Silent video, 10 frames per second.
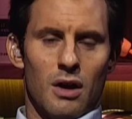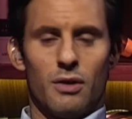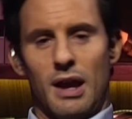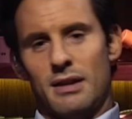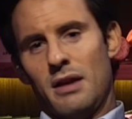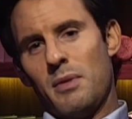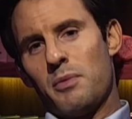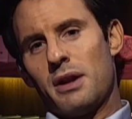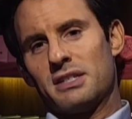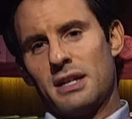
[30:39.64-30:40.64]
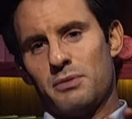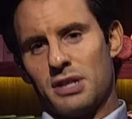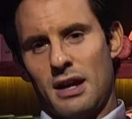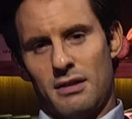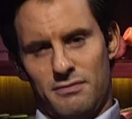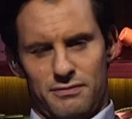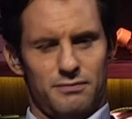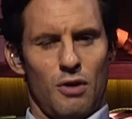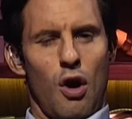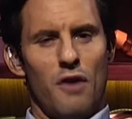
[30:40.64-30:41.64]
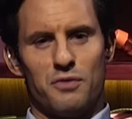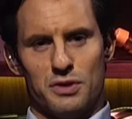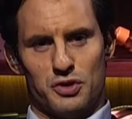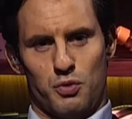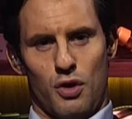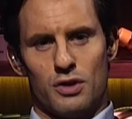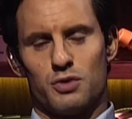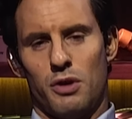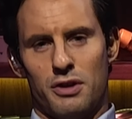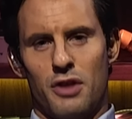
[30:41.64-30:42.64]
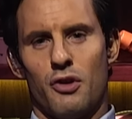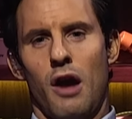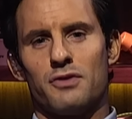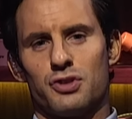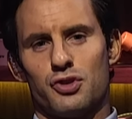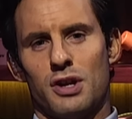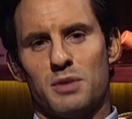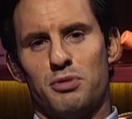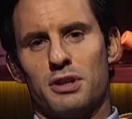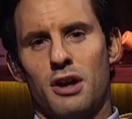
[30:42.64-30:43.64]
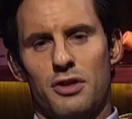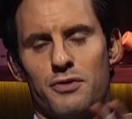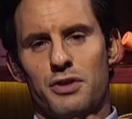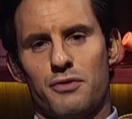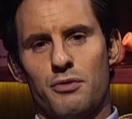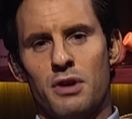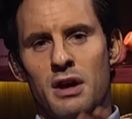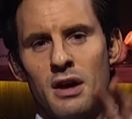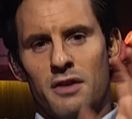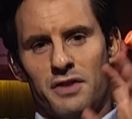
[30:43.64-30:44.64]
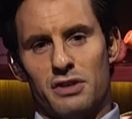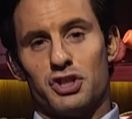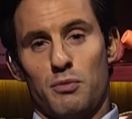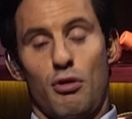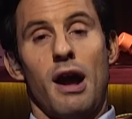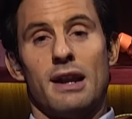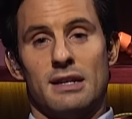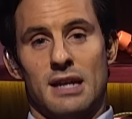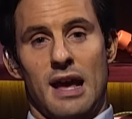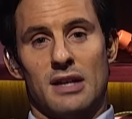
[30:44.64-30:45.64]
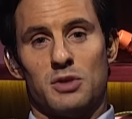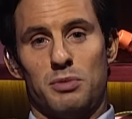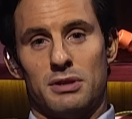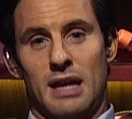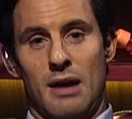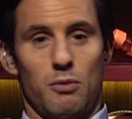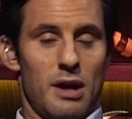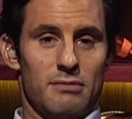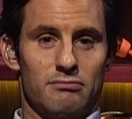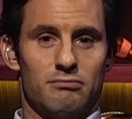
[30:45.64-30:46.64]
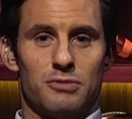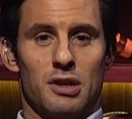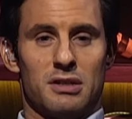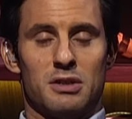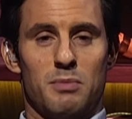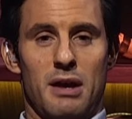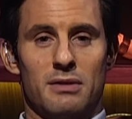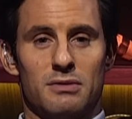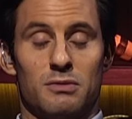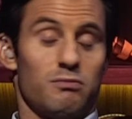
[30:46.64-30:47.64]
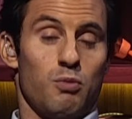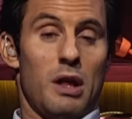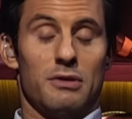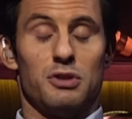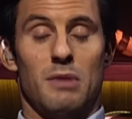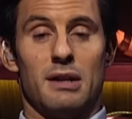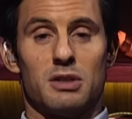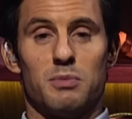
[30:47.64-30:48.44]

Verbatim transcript: Okay, now remember when I said he was kind of off with his words? Well, another officer tried to put Guthrie through field sobriety tests, but that went just as about as well as you might